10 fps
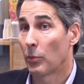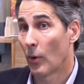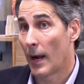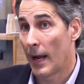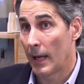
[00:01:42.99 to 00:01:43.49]

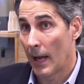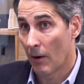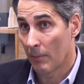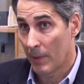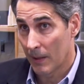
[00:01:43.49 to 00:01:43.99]
pray
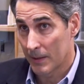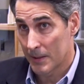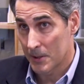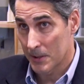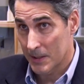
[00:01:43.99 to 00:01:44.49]
our
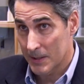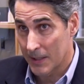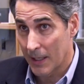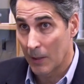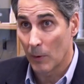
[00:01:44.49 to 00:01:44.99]
politicians
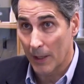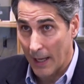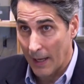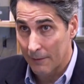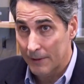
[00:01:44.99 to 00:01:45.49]
today would
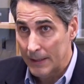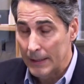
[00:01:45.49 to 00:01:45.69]
have.